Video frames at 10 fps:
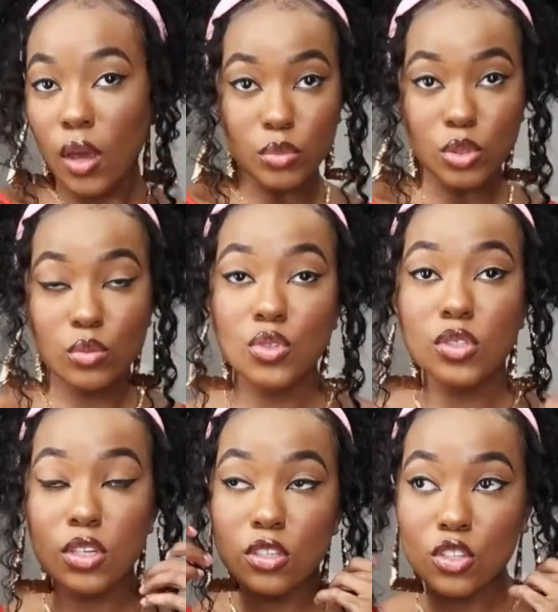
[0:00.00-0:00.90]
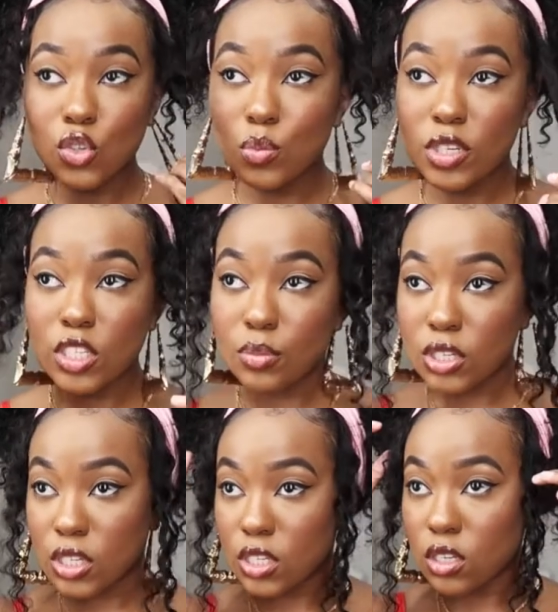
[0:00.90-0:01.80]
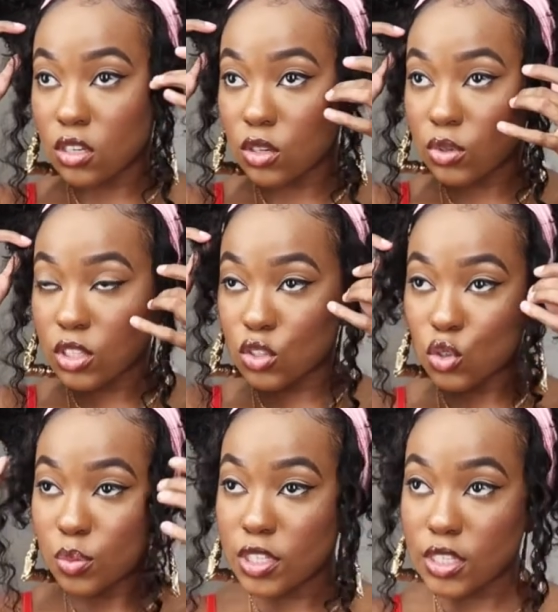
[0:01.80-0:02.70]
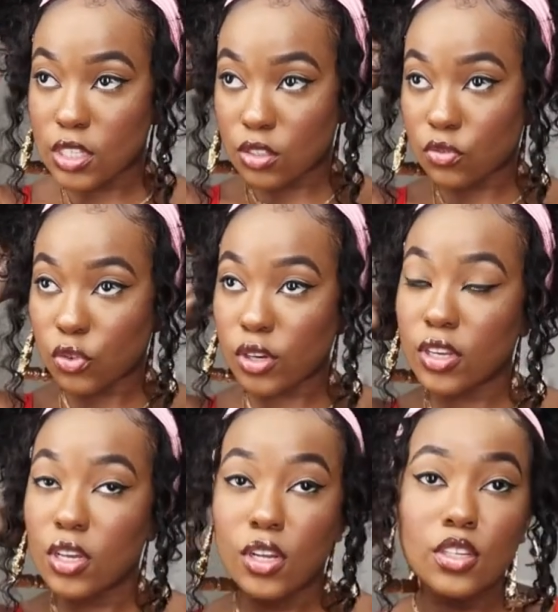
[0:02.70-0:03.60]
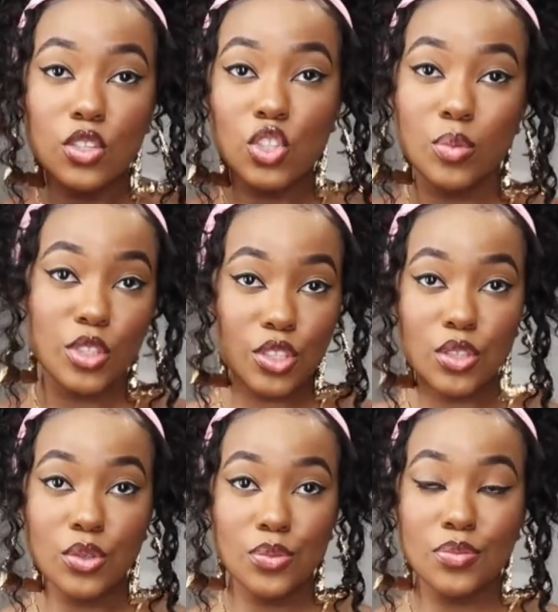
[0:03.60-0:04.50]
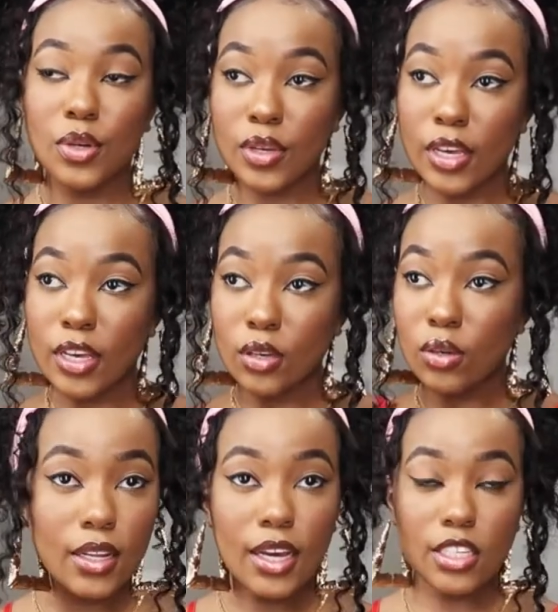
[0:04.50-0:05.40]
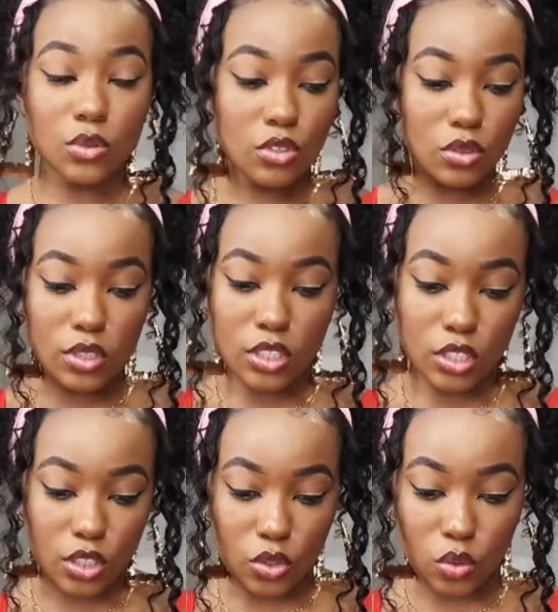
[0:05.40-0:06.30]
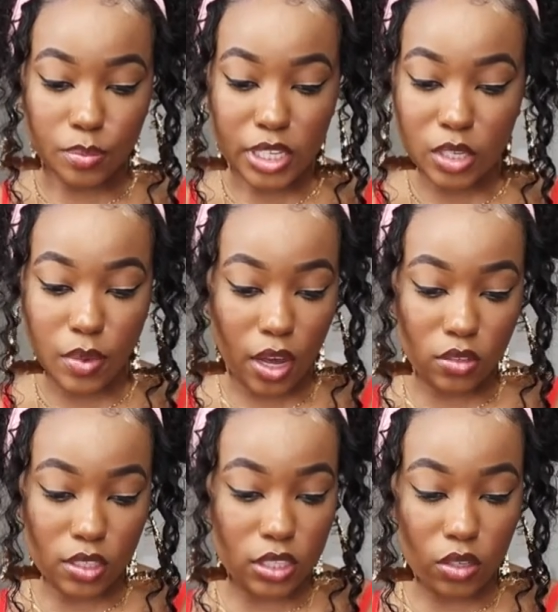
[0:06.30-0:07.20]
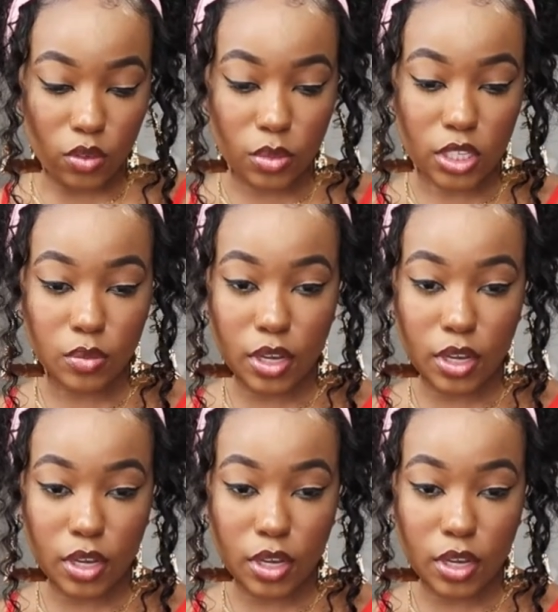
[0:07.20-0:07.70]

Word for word: Boom, so there are the two messy buns. Look with the two pieces in the front super cute okay i like this one too this is cute mickey mouse is giving mickey